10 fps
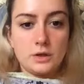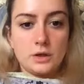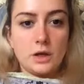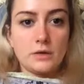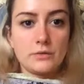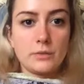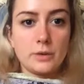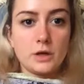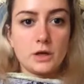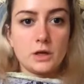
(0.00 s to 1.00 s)
Hey
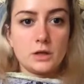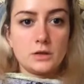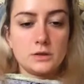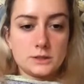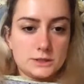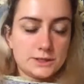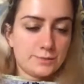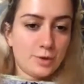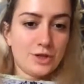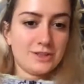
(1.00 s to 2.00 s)
everybody, this is
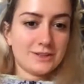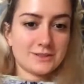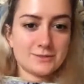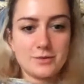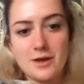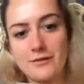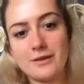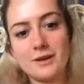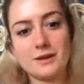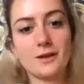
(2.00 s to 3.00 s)
Politics with
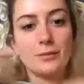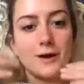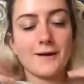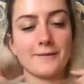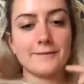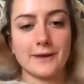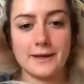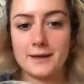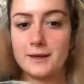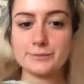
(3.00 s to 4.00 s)
Avi, and I'm Avi.